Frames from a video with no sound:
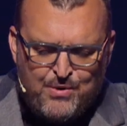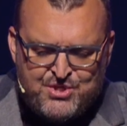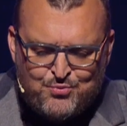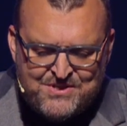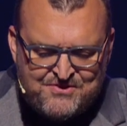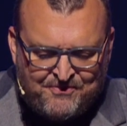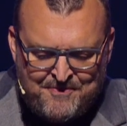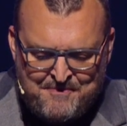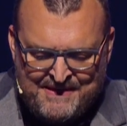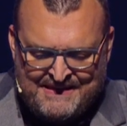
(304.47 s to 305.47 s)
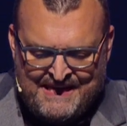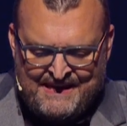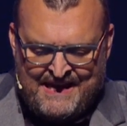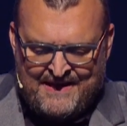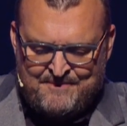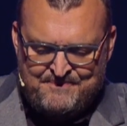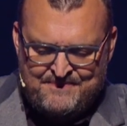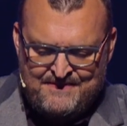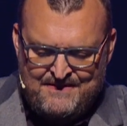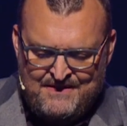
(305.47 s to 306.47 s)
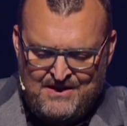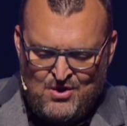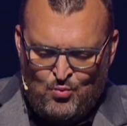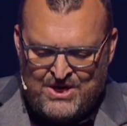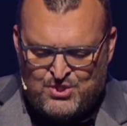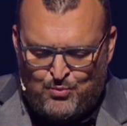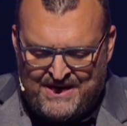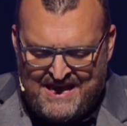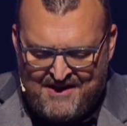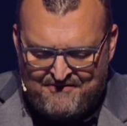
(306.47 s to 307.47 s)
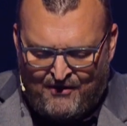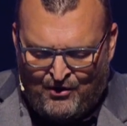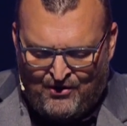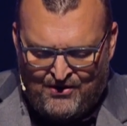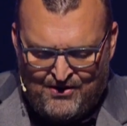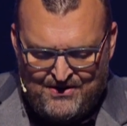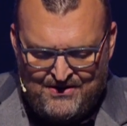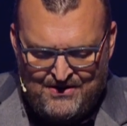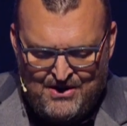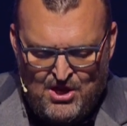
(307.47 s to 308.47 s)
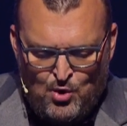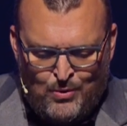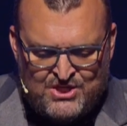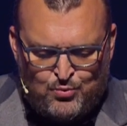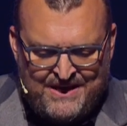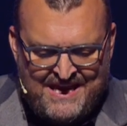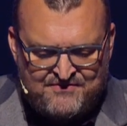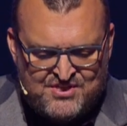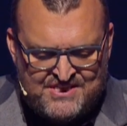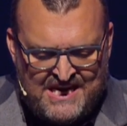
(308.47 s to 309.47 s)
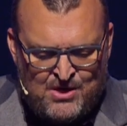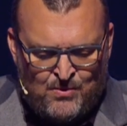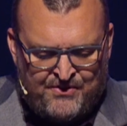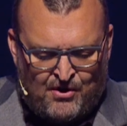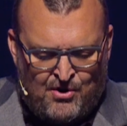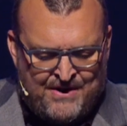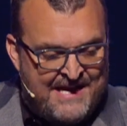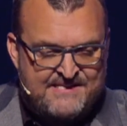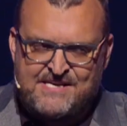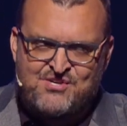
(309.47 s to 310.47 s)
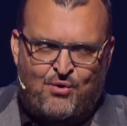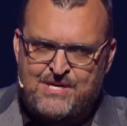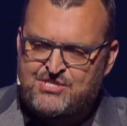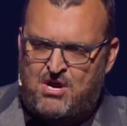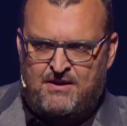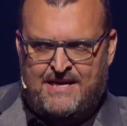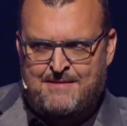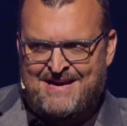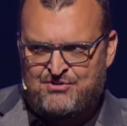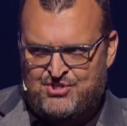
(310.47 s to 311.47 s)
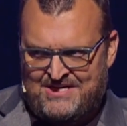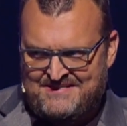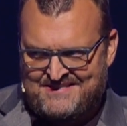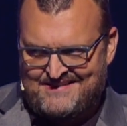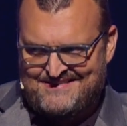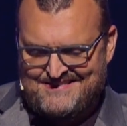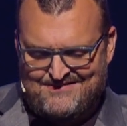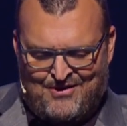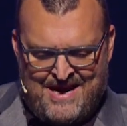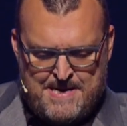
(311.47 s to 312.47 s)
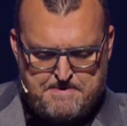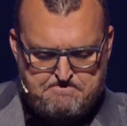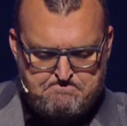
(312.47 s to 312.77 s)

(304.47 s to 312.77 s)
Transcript: which was from the beginning, which we have heard, which we have seen with our own eyes. He's already talking about Jesus, right?